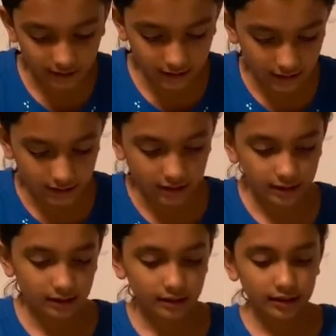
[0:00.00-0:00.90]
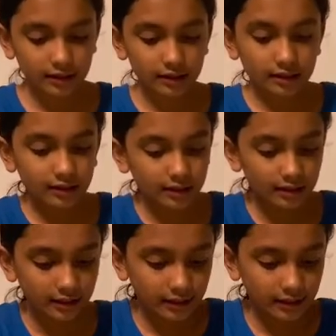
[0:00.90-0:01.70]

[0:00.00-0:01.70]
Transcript: No one is speaking in this clip.